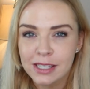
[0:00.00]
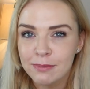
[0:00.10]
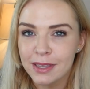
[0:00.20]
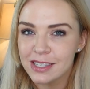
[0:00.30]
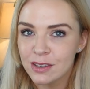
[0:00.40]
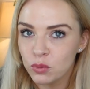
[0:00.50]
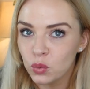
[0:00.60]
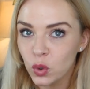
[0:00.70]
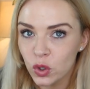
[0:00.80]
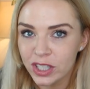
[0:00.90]
expensive
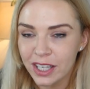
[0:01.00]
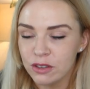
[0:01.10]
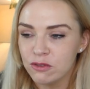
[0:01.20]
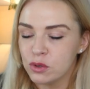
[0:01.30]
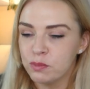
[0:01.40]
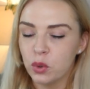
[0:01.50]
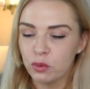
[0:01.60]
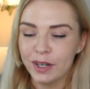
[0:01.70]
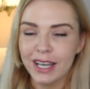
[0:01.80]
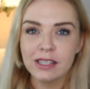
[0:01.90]
wood, like you've just
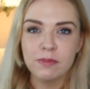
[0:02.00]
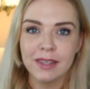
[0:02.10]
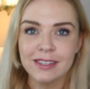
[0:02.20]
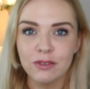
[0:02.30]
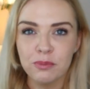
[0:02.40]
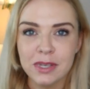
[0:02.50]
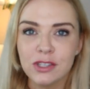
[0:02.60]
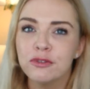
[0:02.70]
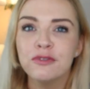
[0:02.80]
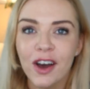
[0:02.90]
bought a really expensive
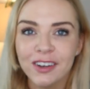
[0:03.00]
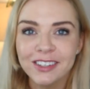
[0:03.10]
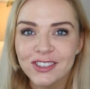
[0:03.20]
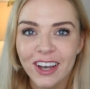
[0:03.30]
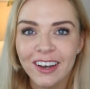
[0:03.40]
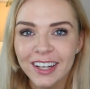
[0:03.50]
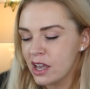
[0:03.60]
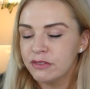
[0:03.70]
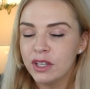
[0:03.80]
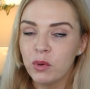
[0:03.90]
piece of furniture.
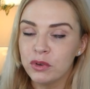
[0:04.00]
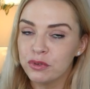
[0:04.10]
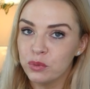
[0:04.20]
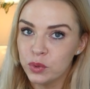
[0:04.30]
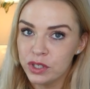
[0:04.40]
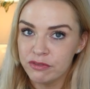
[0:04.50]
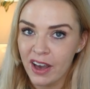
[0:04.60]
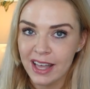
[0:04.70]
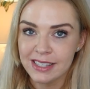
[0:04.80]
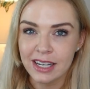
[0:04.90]
Definitely one for woody
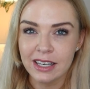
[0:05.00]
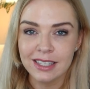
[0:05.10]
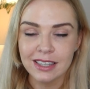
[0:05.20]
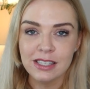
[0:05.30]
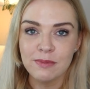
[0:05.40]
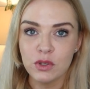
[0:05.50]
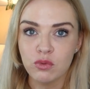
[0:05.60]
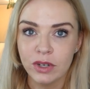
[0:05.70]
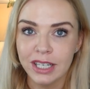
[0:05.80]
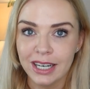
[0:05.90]
fans, and I think this
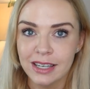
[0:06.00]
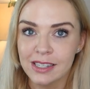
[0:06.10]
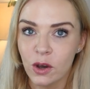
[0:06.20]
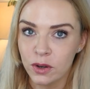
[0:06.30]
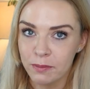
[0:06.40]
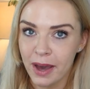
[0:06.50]
smells really nice on a